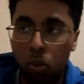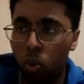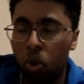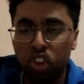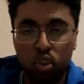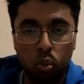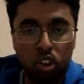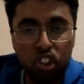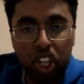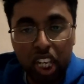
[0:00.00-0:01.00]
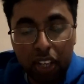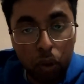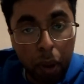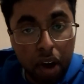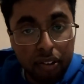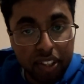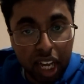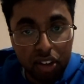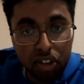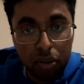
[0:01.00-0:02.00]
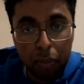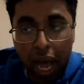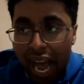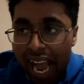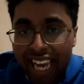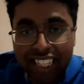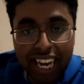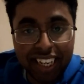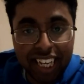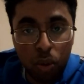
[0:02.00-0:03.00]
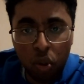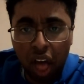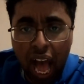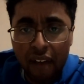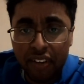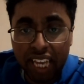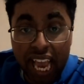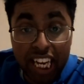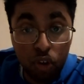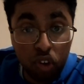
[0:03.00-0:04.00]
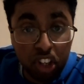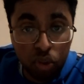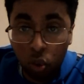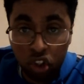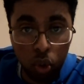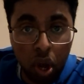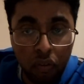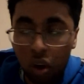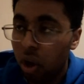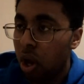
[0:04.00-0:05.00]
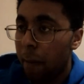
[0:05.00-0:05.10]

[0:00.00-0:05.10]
But once you leave your parents' house at age 18 without having any reason whatsoever